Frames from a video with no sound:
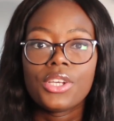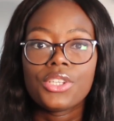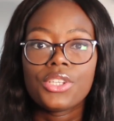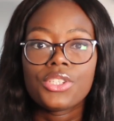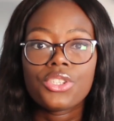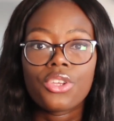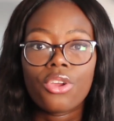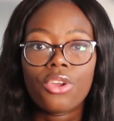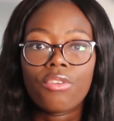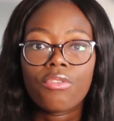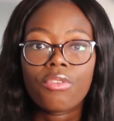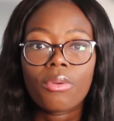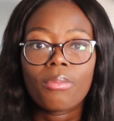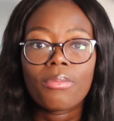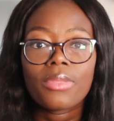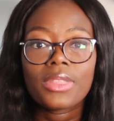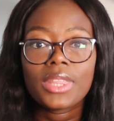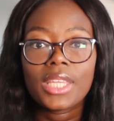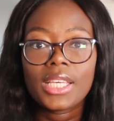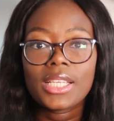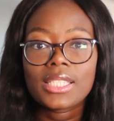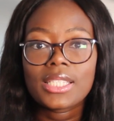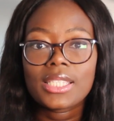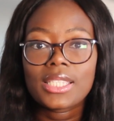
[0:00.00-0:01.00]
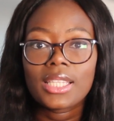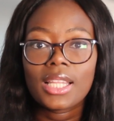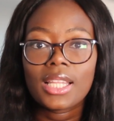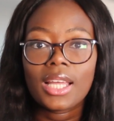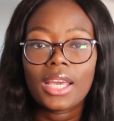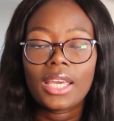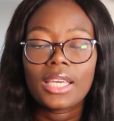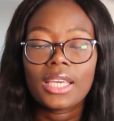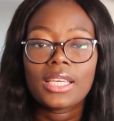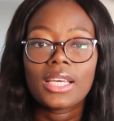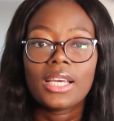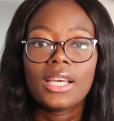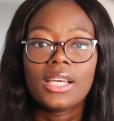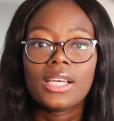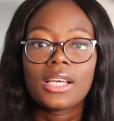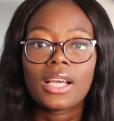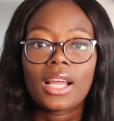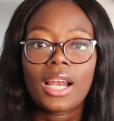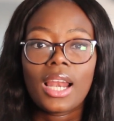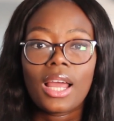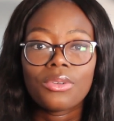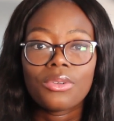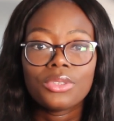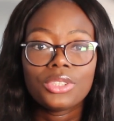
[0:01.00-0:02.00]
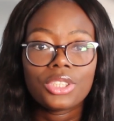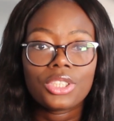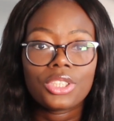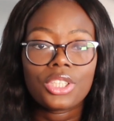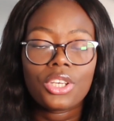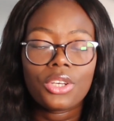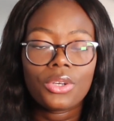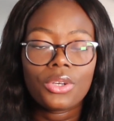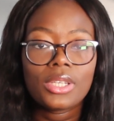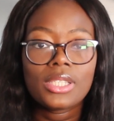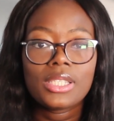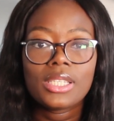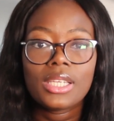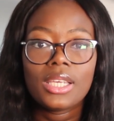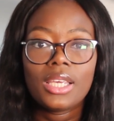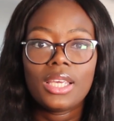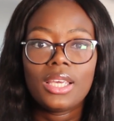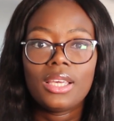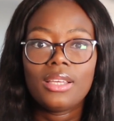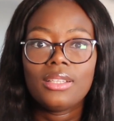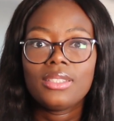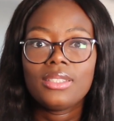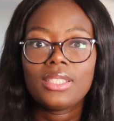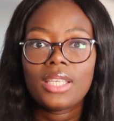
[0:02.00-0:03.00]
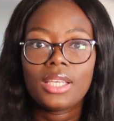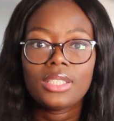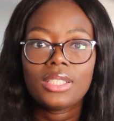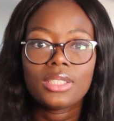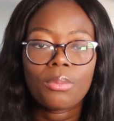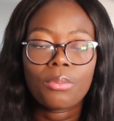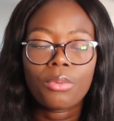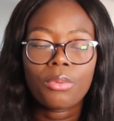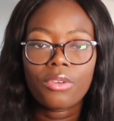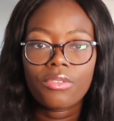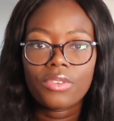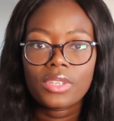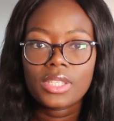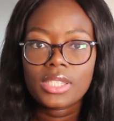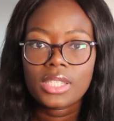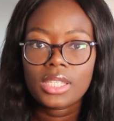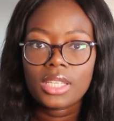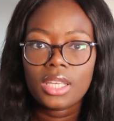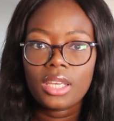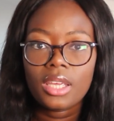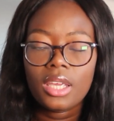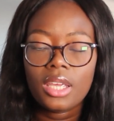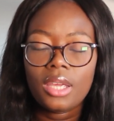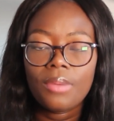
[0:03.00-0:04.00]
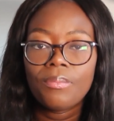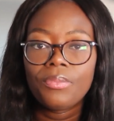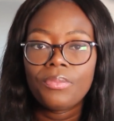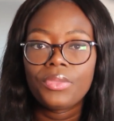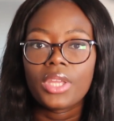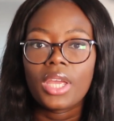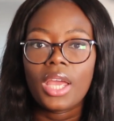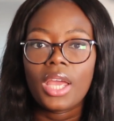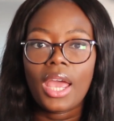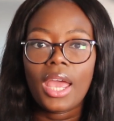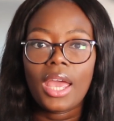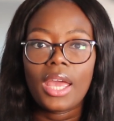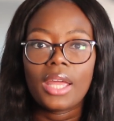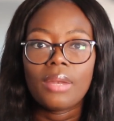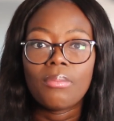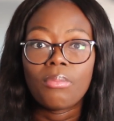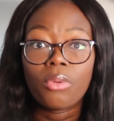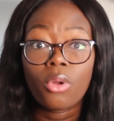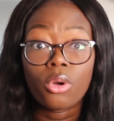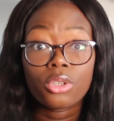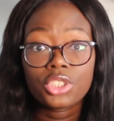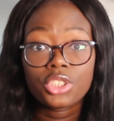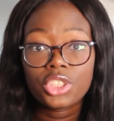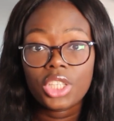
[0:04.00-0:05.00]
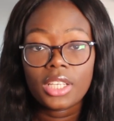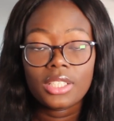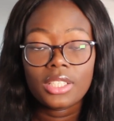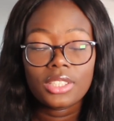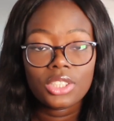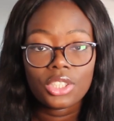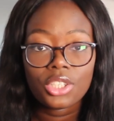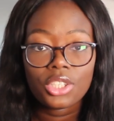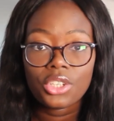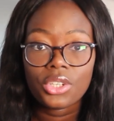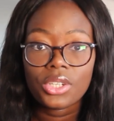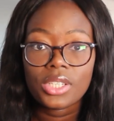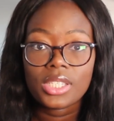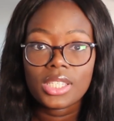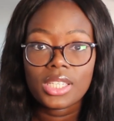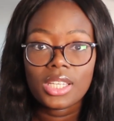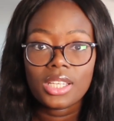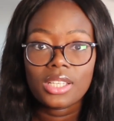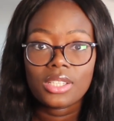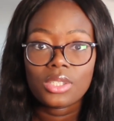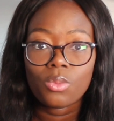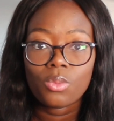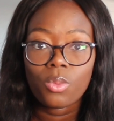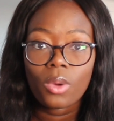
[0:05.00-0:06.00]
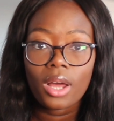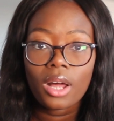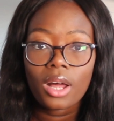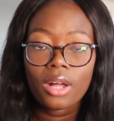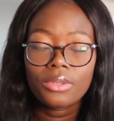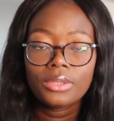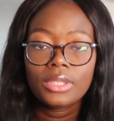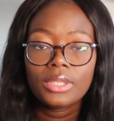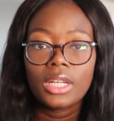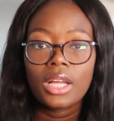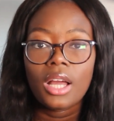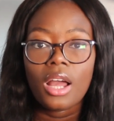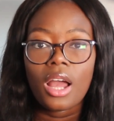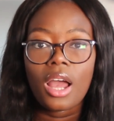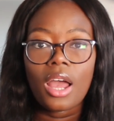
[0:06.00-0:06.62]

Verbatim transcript: So, from things like cloud security, data privacy, and blockchain security as well.